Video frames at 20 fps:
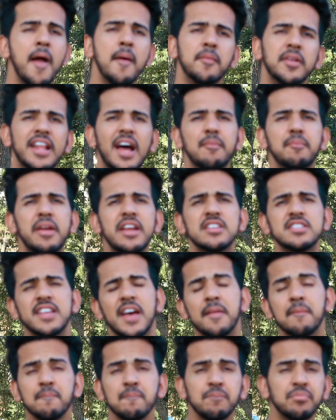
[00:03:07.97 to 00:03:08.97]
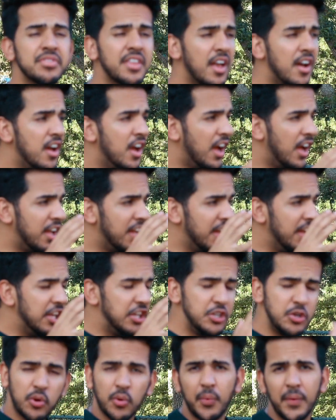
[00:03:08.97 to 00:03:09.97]
But that being said,
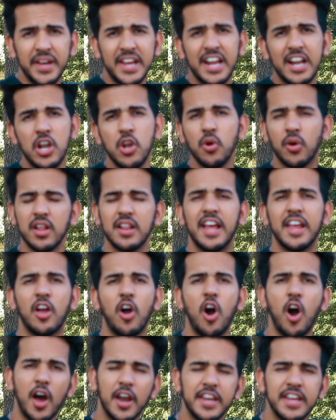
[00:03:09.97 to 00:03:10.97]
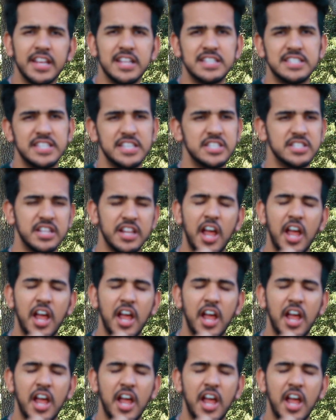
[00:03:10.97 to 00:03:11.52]
you create lookalike audiences.